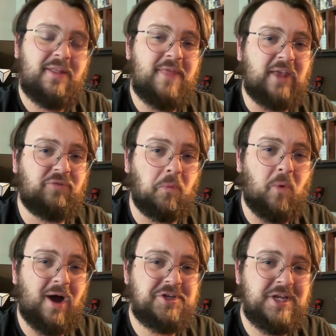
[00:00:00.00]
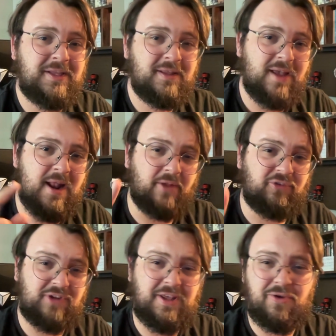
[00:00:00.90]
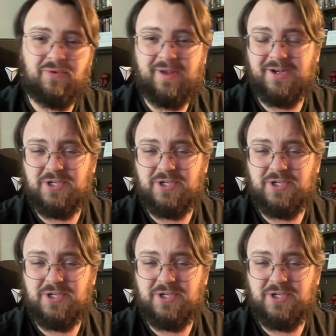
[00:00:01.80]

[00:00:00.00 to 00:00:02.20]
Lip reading: Thanks for watching, and I'll see you in